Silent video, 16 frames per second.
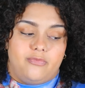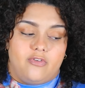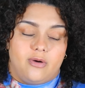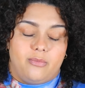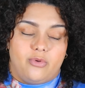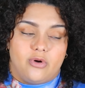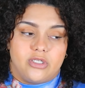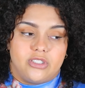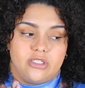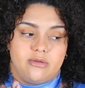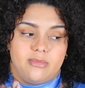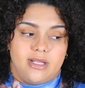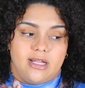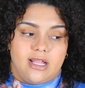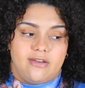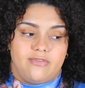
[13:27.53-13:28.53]
for a portion of
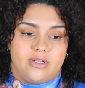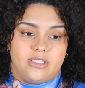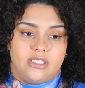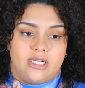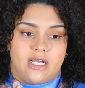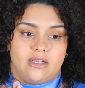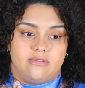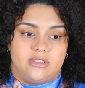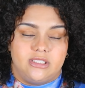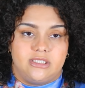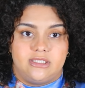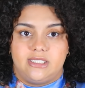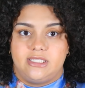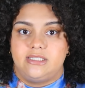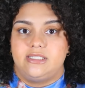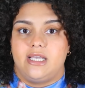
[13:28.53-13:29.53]
my life i did have to
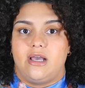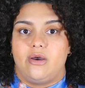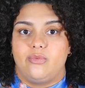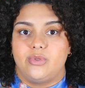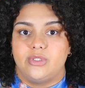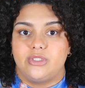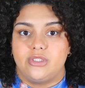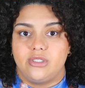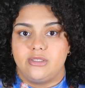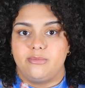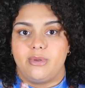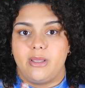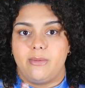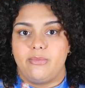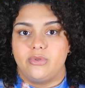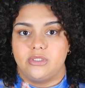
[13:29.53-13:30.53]
sit down with certain
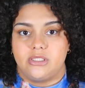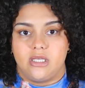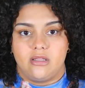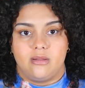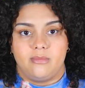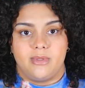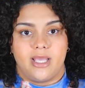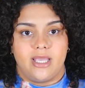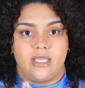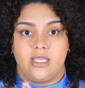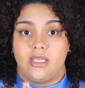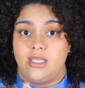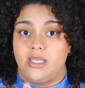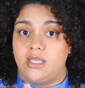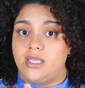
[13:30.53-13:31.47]
people and tell them like